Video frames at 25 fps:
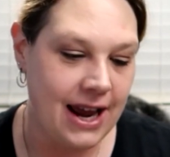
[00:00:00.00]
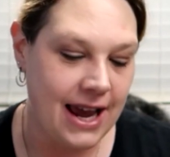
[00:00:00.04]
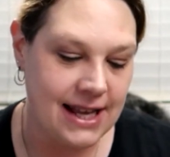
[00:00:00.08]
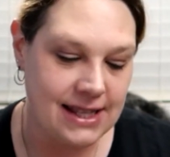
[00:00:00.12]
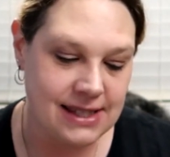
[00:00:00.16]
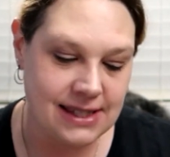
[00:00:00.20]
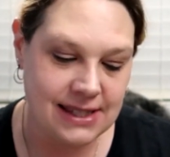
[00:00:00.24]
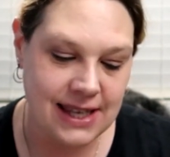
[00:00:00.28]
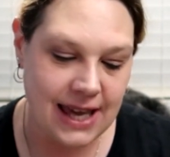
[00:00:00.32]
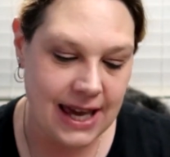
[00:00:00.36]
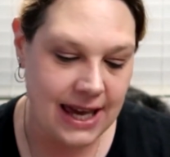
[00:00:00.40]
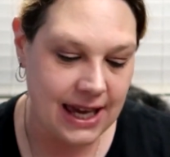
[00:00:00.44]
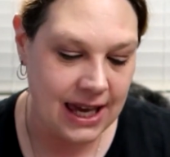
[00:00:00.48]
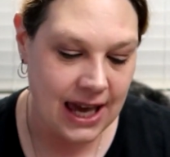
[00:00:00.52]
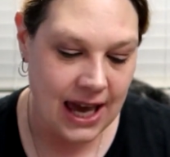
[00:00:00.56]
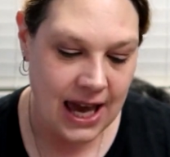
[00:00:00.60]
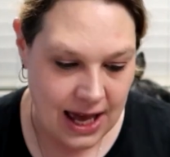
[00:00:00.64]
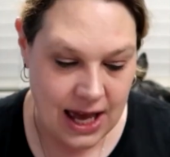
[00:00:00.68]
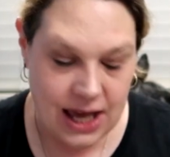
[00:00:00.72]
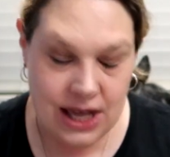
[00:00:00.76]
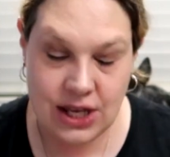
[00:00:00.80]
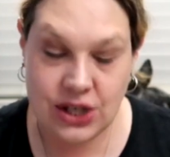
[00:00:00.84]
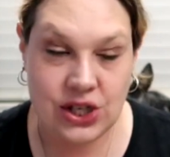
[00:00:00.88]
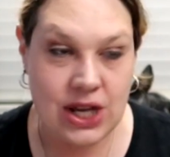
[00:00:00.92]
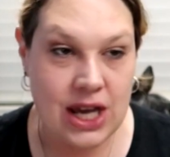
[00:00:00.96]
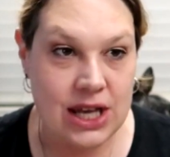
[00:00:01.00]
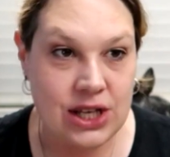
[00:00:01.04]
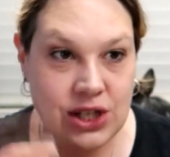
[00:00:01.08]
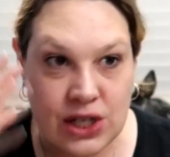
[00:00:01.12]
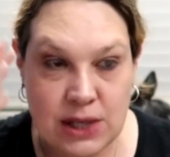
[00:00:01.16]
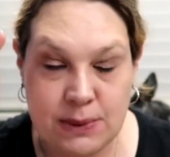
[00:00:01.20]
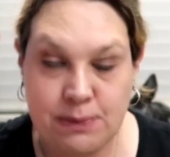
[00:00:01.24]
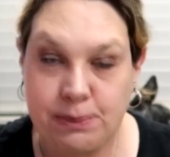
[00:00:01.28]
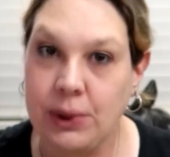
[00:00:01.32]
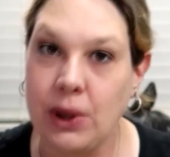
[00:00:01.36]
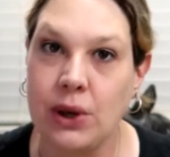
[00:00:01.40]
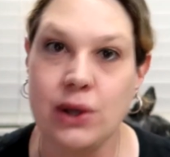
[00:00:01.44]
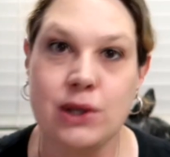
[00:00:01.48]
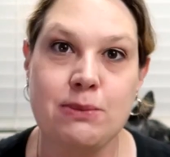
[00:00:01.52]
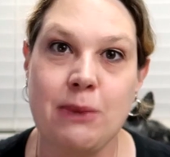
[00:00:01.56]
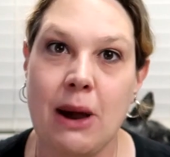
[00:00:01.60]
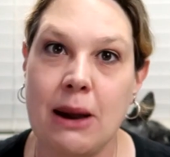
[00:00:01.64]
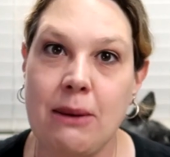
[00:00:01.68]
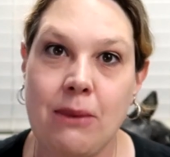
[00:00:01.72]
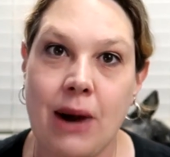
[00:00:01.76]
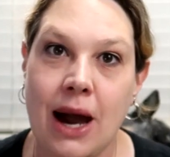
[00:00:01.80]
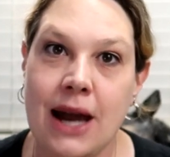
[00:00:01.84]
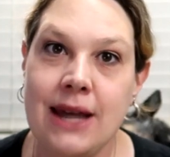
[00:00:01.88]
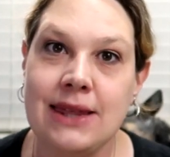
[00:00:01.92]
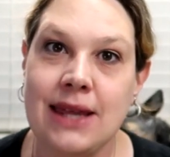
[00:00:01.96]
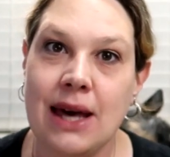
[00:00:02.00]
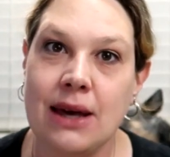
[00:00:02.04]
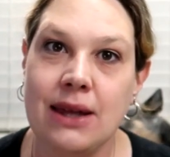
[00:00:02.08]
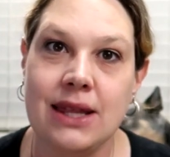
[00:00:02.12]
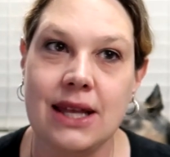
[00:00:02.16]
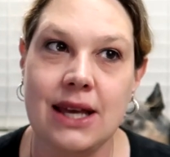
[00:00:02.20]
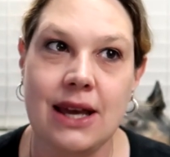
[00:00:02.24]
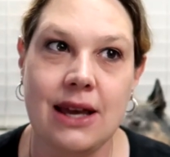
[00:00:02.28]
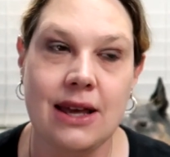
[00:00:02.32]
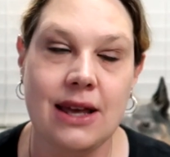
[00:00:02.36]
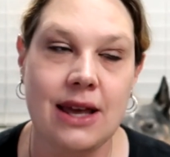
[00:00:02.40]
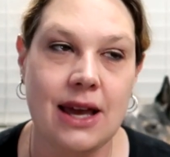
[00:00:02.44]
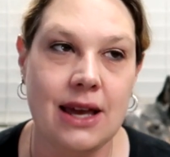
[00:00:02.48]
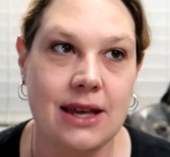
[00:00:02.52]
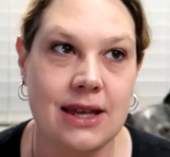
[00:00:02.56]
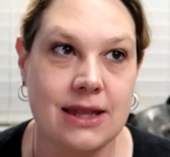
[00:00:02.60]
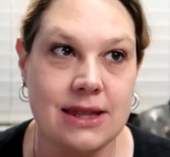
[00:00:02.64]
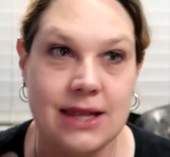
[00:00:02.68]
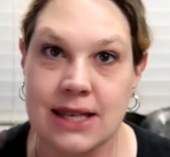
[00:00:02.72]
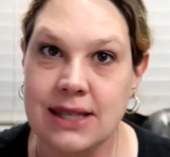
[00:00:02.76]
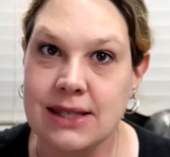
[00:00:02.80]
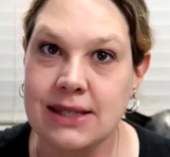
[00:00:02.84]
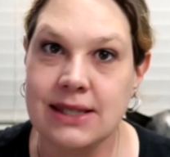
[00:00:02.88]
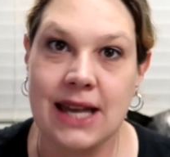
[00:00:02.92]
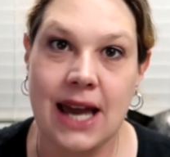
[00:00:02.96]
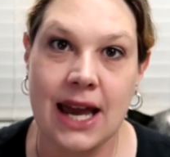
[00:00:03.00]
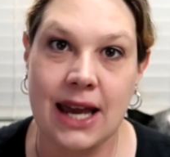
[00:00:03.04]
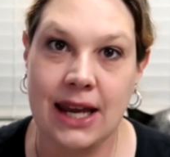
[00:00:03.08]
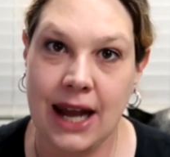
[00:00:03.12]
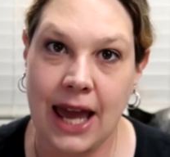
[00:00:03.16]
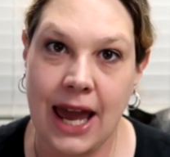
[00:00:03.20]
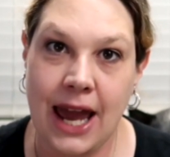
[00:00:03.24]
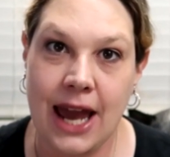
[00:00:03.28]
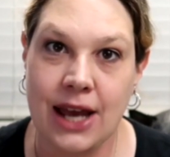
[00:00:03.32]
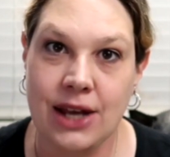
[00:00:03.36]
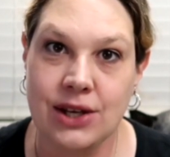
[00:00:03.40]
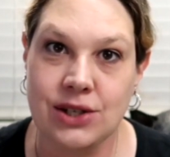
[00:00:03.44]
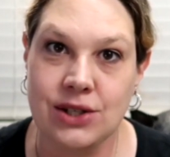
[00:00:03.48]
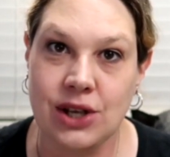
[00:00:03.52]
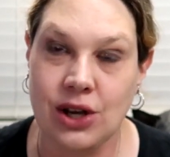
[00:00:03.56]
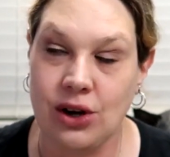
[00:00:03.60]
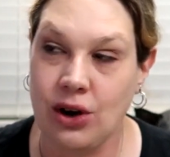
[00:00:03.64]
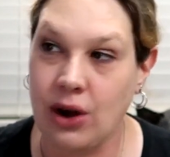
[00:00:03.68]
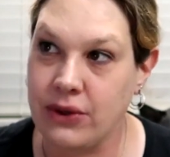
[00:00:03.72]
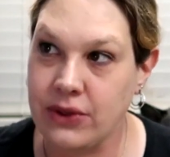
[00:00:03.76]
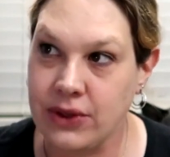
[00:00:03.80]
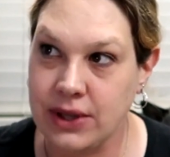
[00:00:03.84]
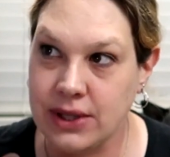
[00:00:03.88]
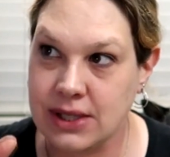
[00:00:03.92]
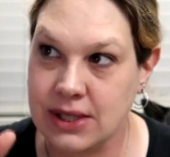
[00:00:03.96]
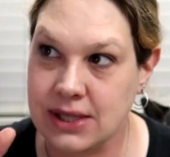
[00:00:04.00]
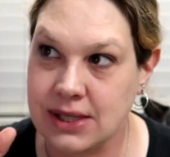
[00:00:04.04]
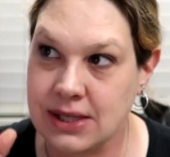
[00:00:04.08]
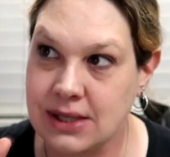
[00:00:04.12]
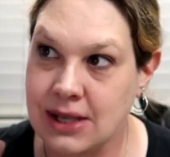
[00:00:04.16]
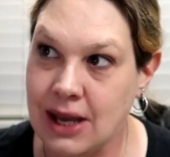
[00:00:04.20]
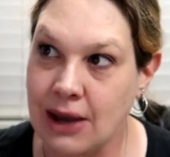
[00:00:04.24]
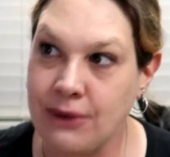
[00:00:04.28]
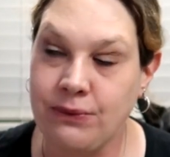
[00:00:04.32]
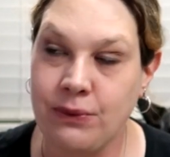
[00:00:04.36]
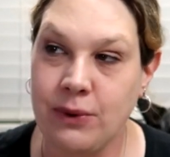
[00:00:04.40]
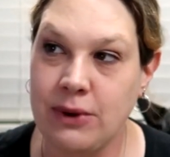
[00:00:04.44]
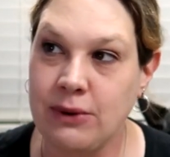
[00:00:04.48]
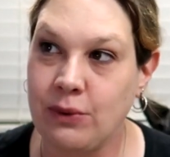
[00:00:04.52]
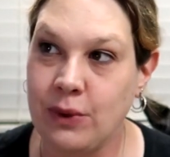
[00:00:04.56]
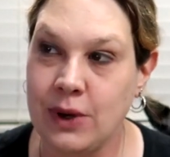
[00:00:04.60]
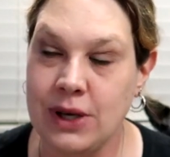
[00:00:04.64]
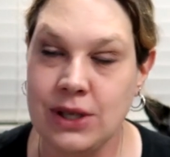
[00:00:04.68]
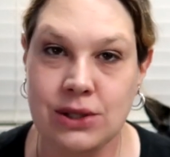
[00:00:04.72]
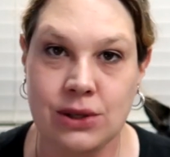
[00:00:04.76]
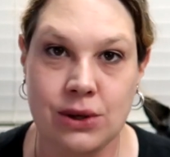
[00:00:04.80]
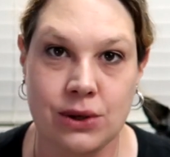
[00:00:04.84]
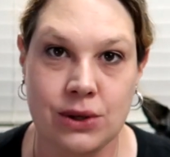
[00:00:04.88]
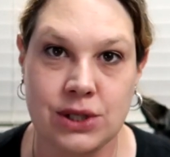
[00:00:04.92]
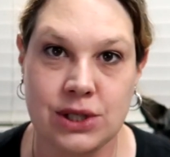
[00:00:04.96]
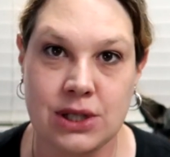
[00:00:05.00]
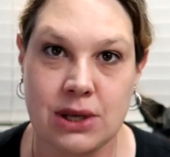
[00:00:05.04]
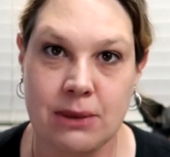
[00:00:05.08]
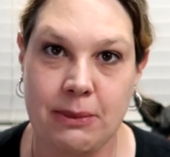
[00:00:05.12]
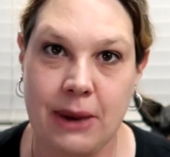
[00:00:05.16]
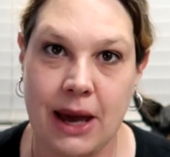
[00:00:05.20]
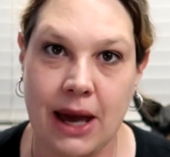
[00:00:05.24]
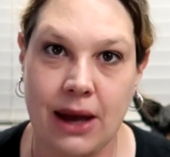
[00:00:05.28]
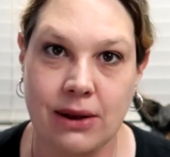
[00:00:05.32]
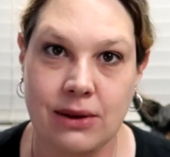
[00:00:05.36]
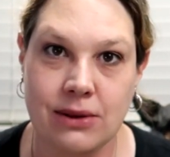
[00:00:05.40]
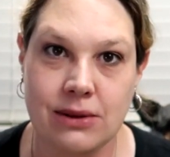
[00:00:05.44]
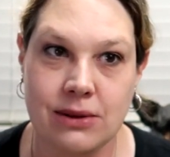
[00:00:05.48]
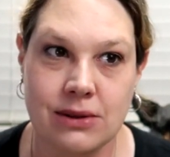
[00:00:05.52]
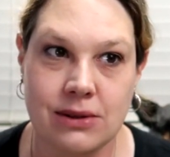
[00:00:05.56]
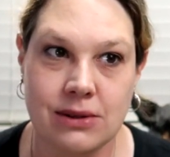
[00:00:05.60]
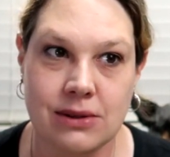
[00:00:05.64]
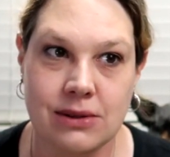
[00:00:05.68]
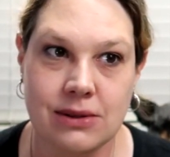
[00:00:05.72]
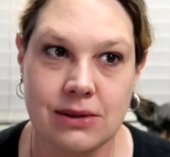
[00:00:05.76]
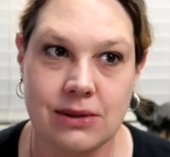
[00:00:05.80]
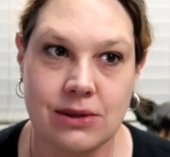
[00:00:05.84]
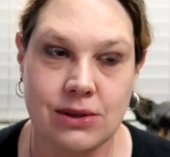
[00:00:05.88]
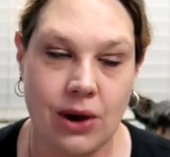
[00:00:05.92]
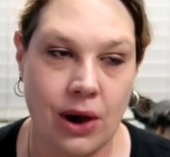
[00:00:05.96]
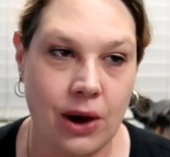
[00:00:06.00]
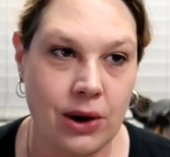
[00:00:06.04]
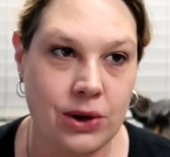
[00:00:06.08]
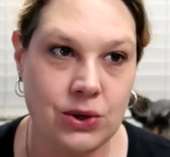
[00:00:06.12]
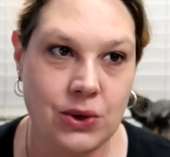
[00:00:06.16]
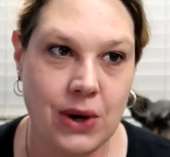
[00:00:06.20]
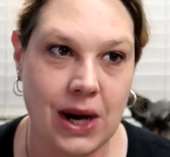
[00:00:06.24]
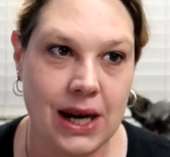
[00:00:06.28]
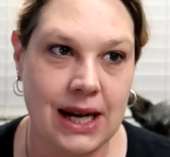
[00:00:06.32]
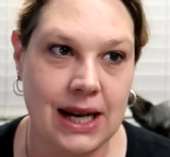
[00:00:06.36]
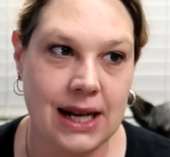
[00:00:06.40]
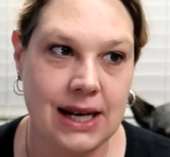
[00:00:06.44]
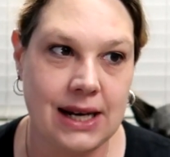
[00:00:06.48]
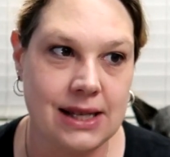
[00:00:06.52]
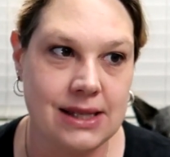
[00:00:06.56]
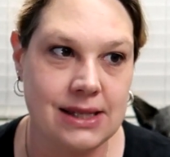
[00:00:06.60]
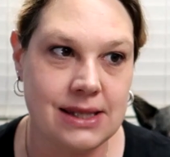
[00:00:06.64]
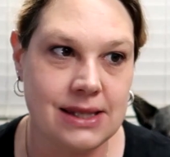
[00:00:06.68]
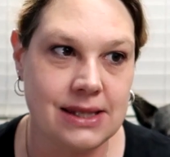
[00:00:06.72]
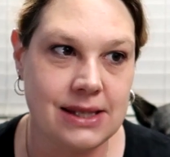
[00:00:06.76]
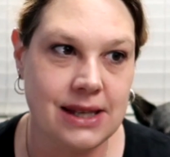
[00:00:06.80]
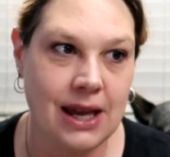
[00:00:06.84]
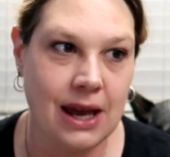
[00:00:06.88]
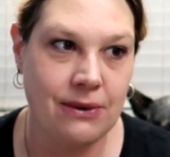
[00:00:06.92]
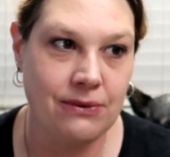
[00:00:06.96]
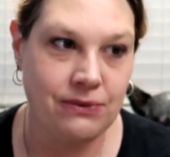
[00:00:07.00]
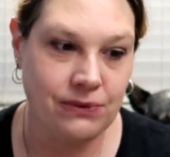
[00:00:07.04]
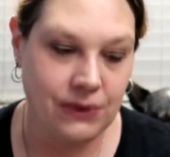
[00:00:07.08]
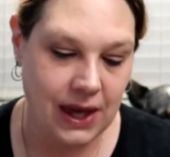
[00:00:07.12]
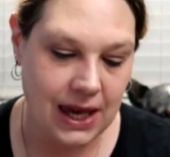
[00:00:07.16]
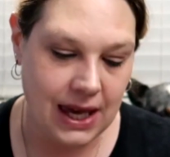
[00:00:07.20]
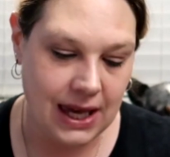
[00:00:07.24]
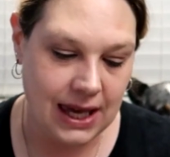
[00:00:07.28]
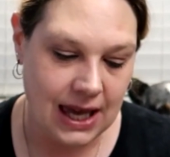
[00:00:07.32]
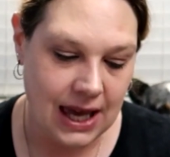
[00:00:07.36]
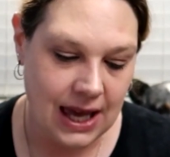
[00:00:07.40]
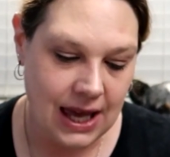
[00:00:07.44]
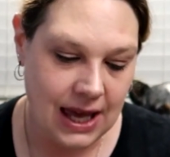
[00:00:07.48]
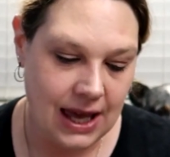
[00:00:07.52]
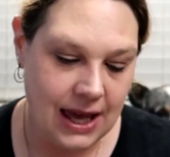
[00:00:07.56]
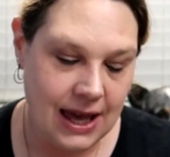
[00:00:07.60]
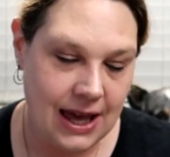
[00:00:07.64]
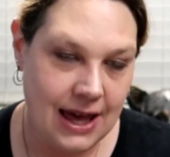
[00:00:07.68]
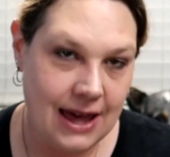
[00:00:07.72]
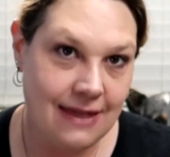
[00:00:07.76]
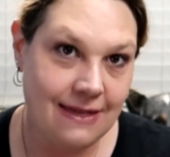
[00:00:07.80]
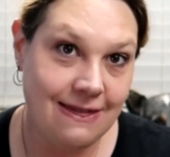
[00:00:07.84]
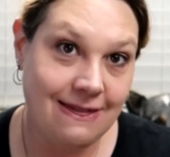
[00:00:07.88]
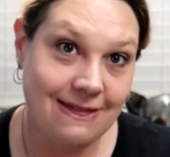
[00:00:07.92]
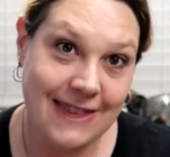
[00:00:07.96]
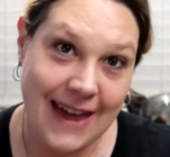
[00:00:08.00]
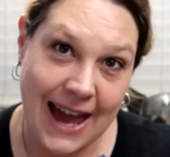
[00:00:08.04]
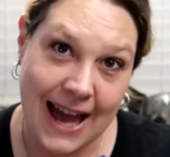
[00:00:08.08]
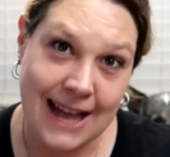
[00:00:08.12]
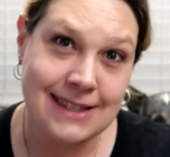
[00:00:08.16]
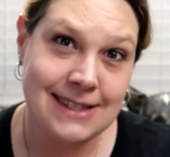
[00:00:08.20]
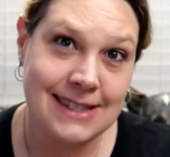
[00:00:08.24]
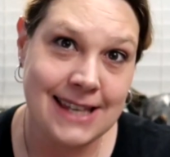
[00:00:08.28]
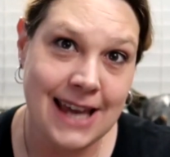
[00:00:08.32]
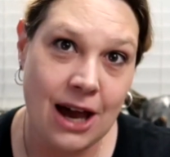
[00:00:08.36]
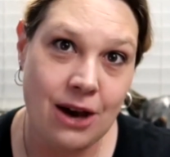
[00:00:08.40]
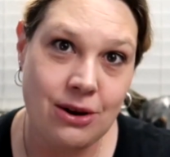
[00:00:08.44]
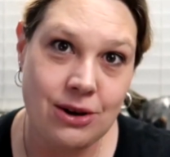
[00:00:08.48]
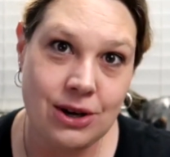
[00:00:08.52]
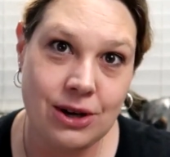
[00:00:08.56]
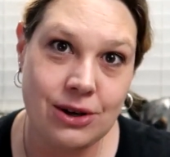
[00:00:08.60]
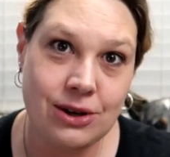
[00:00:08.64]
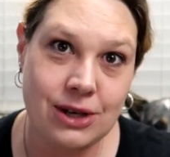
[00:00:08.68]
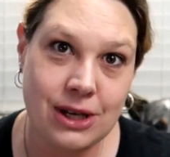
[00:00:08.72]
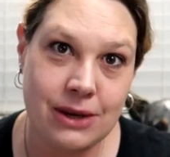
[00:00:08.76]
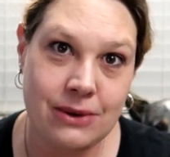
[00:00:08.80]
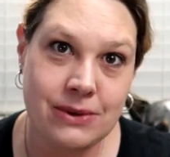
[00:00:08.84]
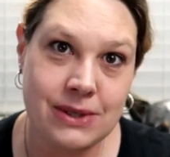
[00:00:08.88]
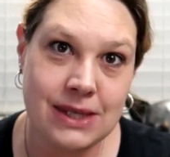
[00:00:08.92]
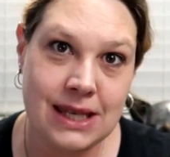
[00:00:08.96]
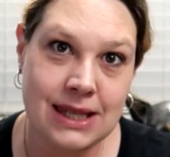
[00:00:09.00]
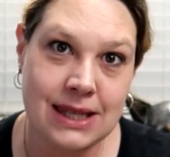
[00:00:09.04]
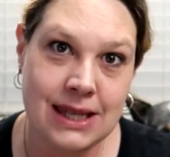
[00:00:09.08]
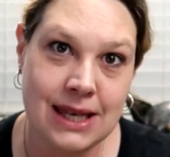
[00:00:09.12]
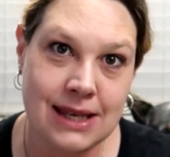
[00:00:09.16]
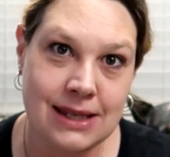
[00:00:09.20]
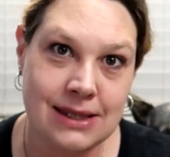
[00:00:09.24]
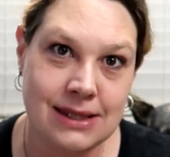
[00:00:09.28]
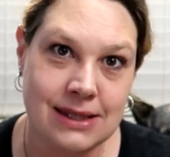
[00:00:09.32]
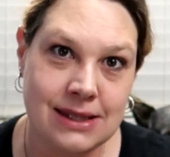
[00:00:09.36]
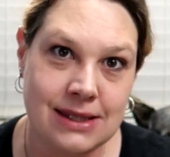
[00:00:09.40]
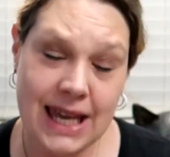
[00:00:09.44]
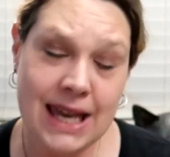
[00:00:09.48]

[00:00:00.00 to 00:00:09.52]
It's like, it just blows my mind that in this day and age and all the stuff we've researched about dog training and stuff, like, that's how you're using this.